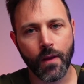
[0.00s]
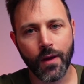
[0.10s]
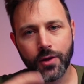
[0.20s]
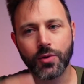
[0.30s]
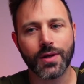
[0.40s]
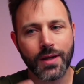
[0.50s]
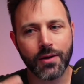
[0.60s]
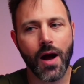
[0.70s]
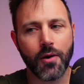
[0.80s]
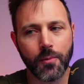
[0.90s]
you can hear
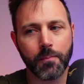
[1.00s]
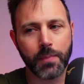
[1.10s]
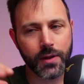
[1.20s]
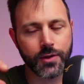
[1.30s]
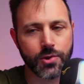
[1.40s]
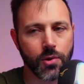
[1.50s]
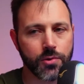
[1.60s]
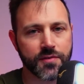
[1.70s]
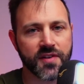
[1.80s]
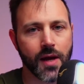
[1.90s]
how Billy Joel
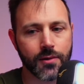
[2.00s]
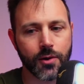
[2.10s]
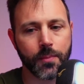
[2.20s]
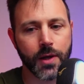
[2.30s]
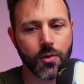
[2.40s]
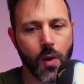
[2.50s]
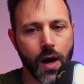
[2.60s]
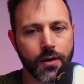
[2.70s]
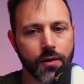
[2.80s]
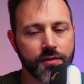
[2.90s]
just got a little bit quieter.